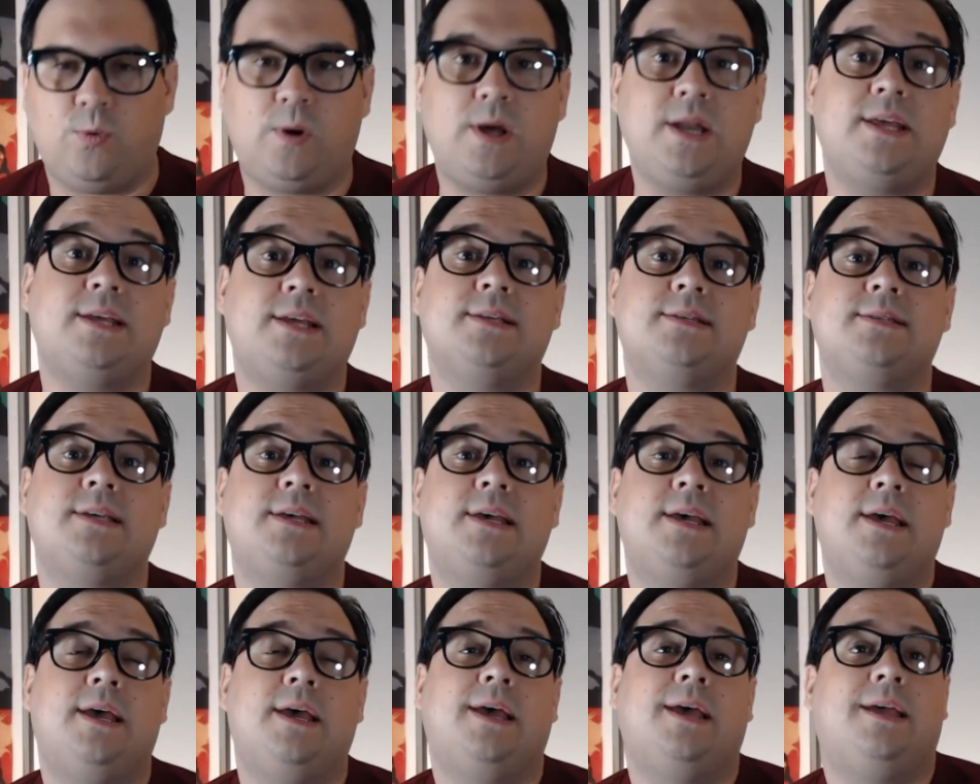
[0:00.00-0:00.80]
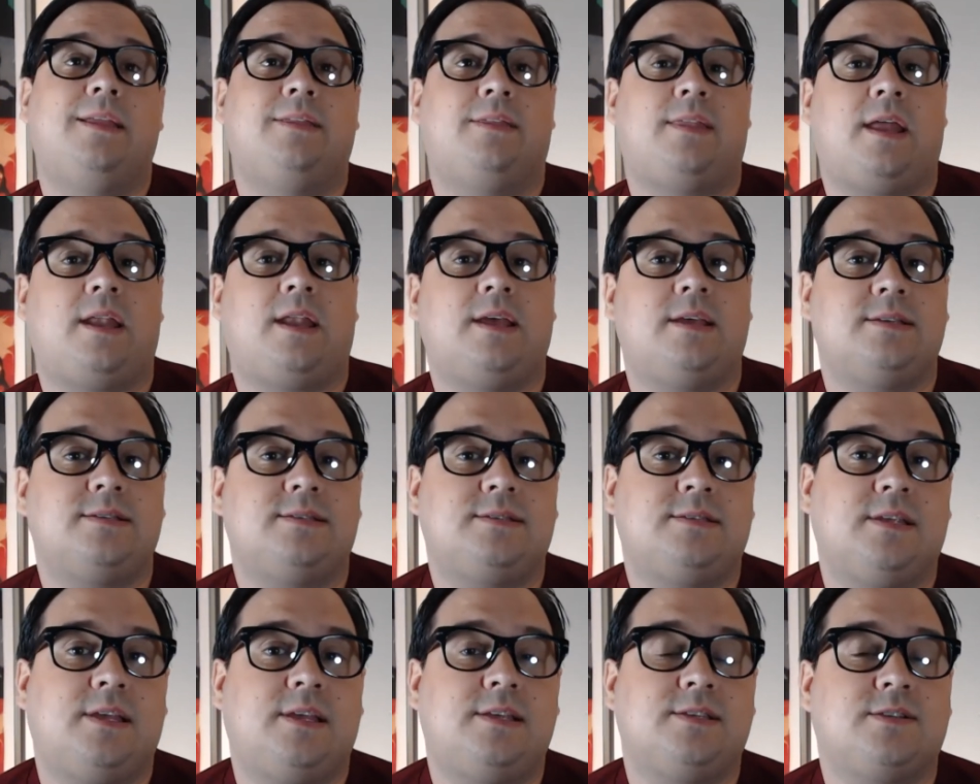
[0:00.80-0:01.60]
One is that
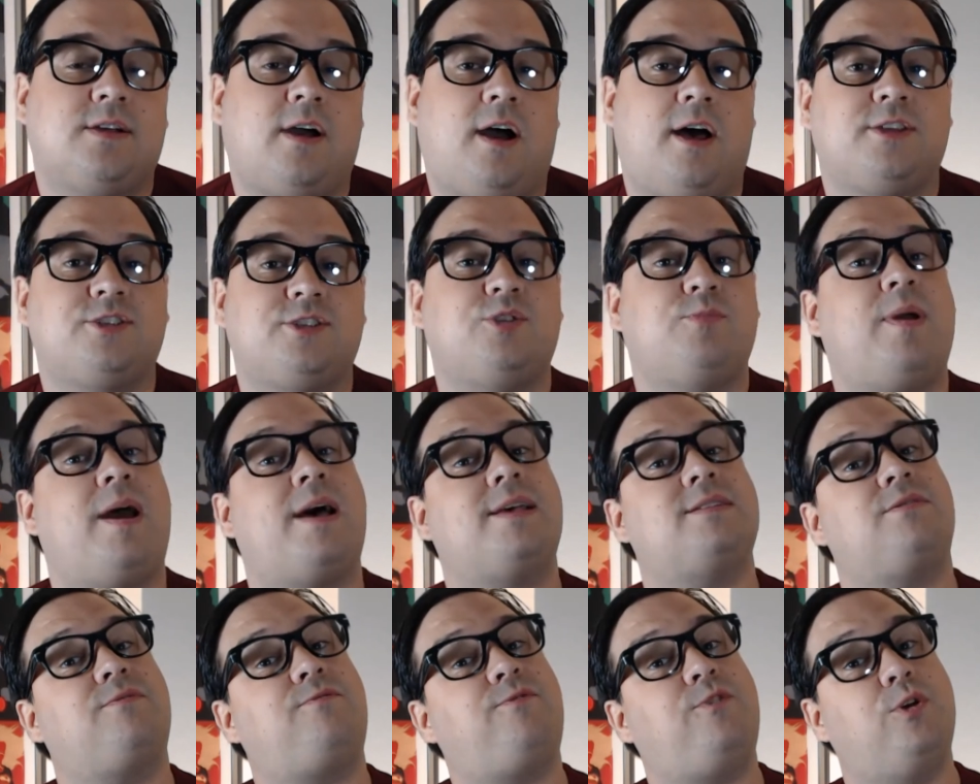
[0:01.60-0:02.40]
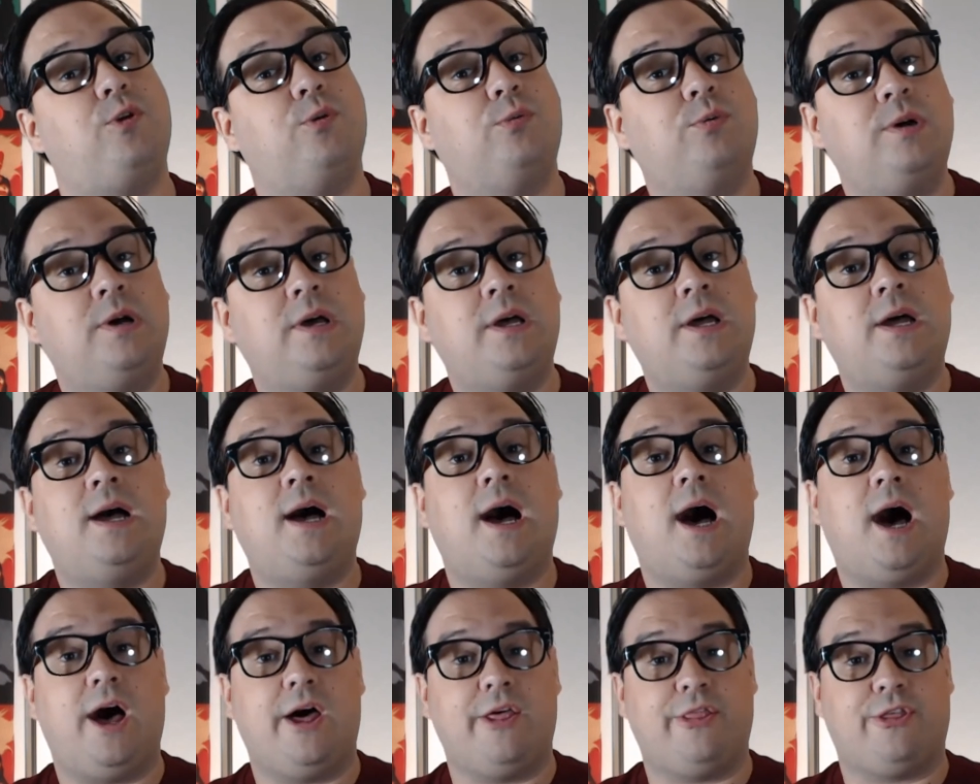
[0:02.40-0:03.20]
his costume has a few
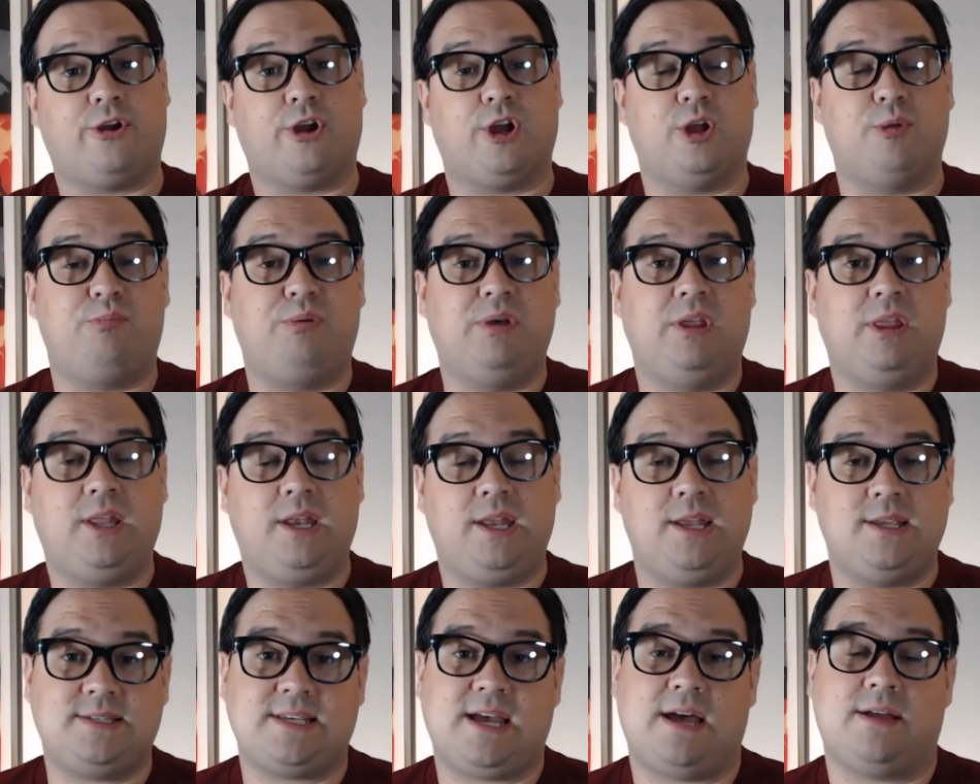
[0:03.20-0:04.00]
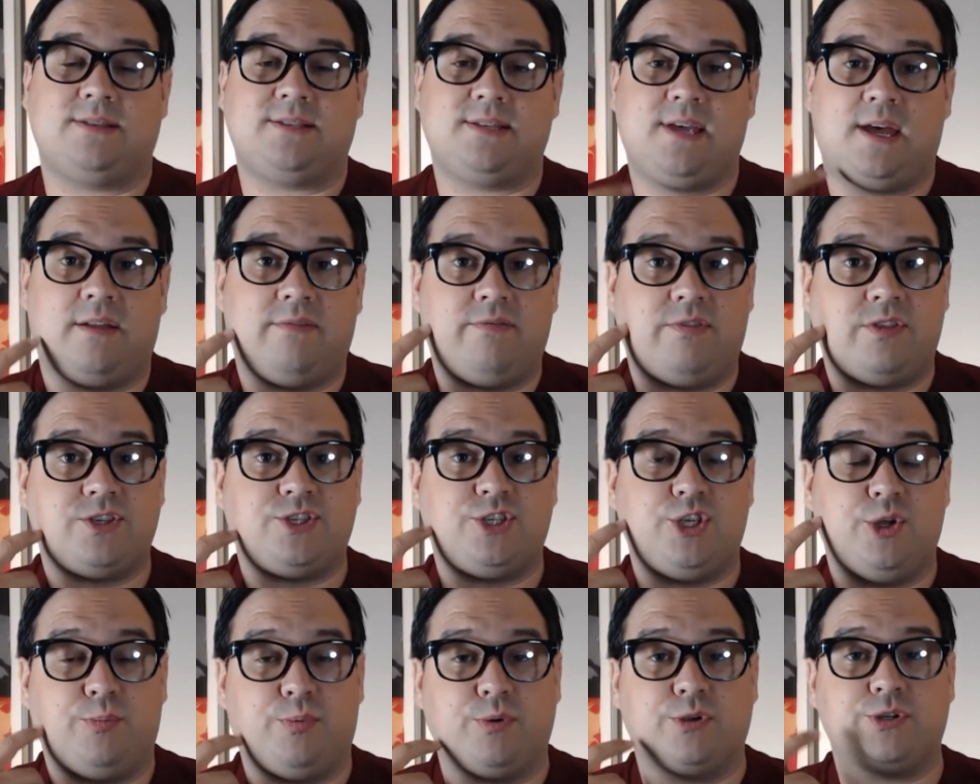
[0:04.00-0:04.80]
other abilities outside of the
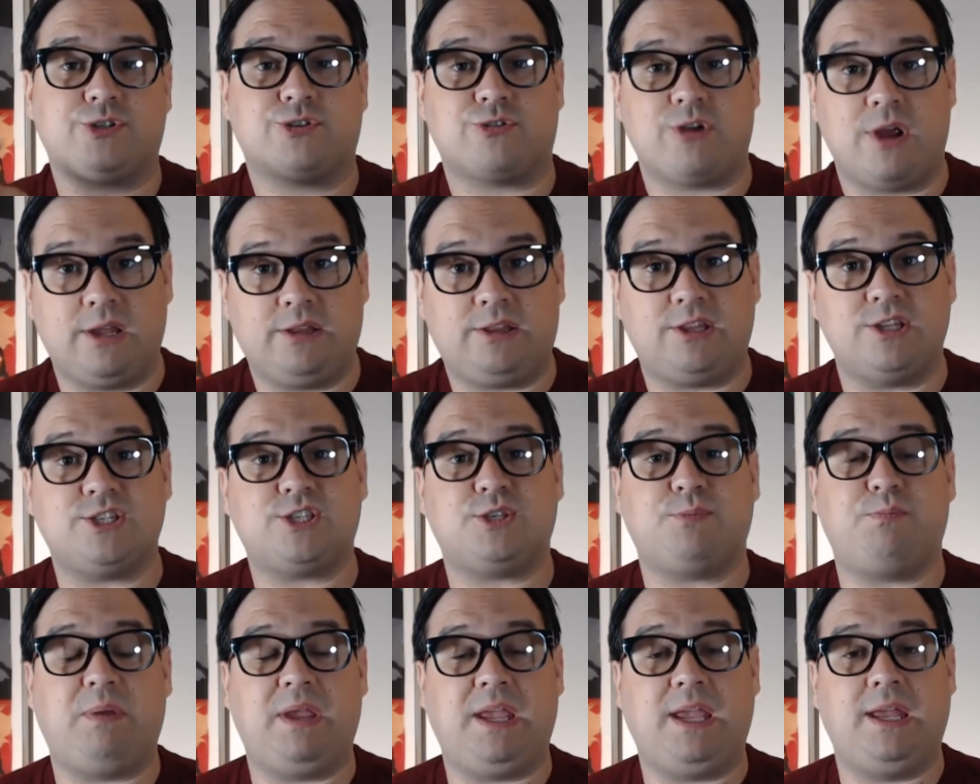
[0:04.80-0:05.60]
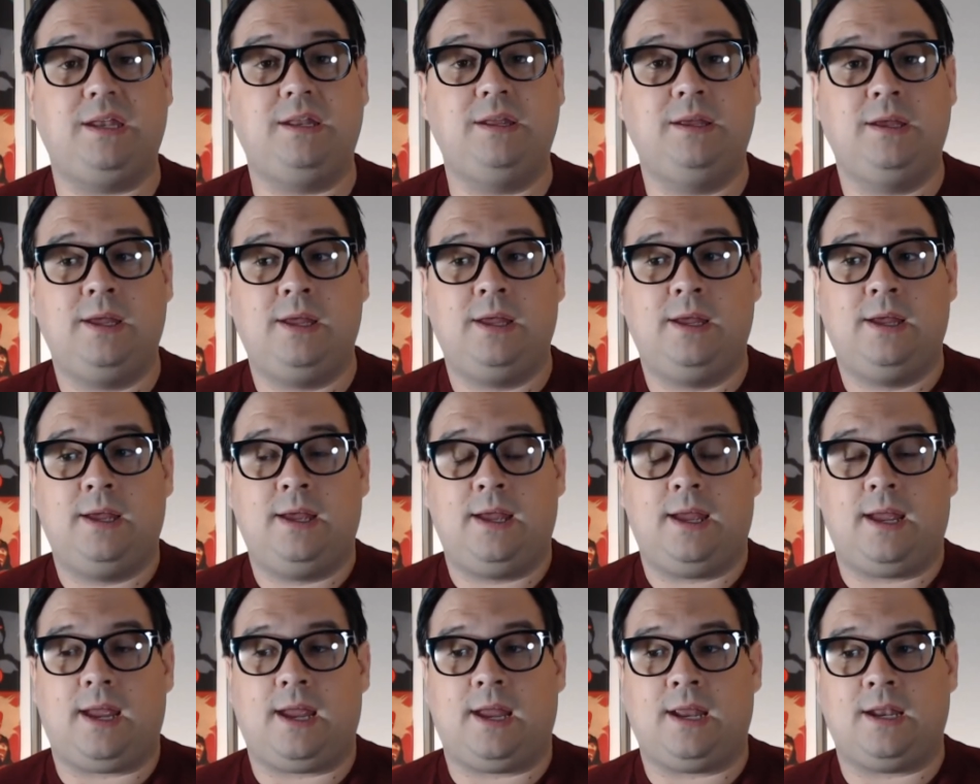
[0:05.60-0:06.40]
super strength and speed
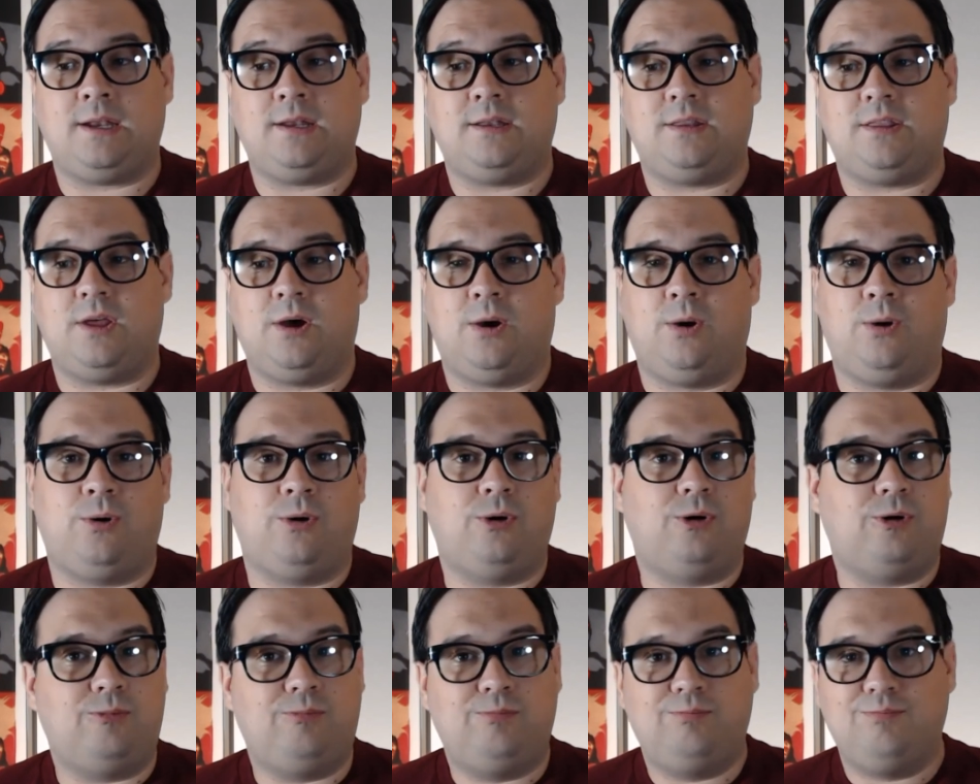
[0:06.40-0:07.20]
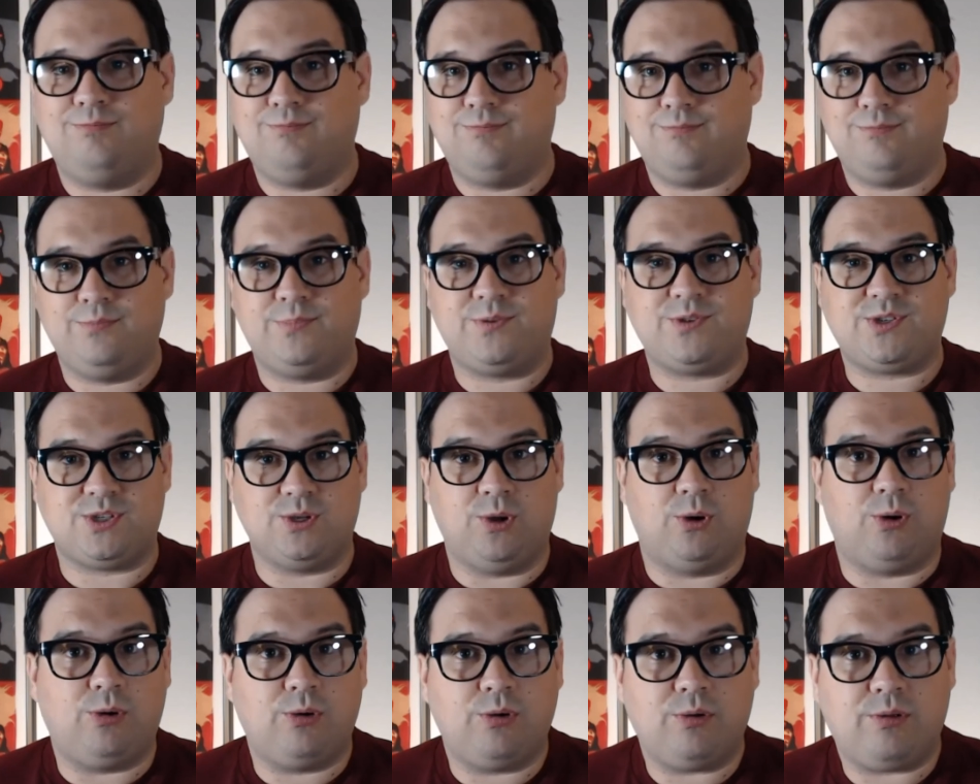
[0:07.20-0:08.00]
and the whole
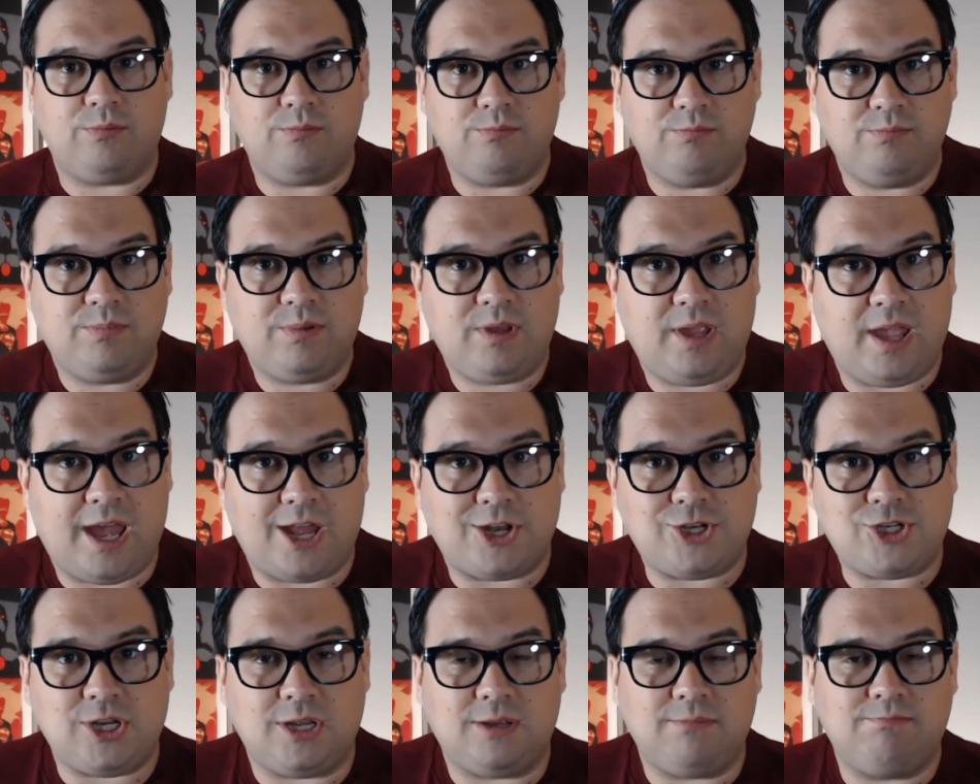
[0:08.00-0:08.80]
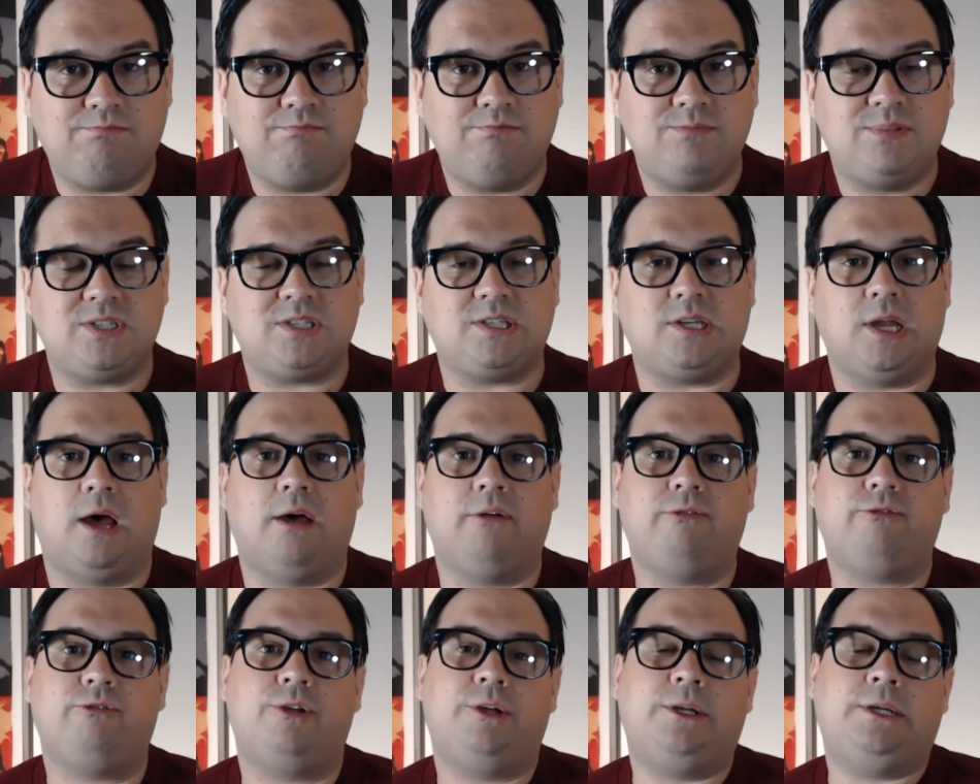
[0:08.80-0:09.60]
soul catching
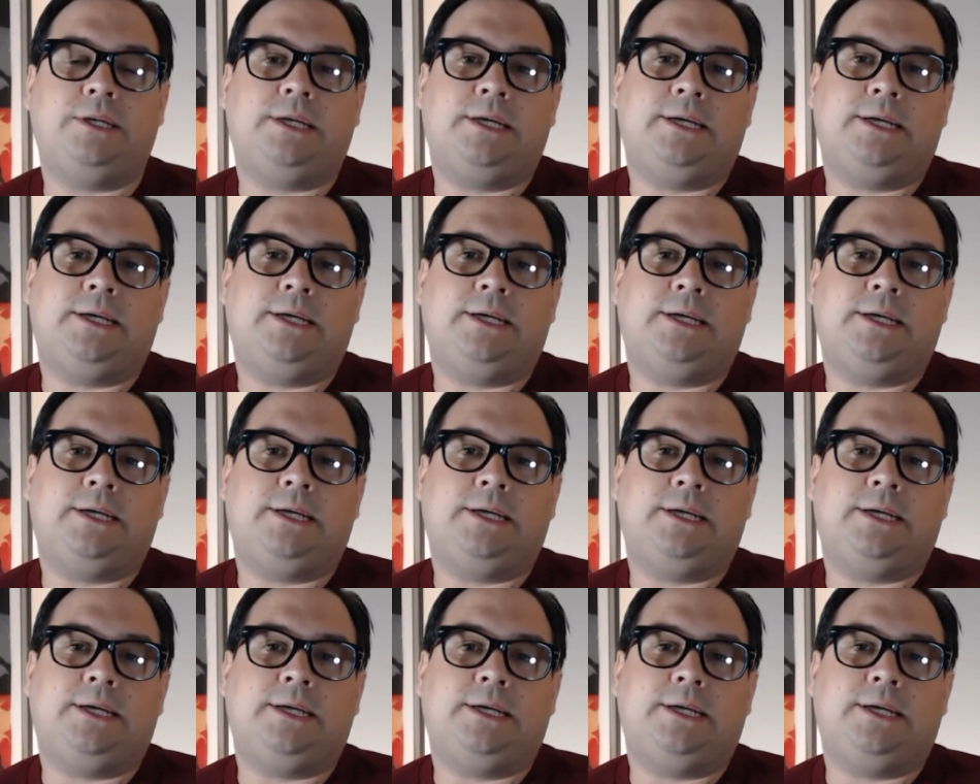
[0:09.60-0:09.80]
stuff.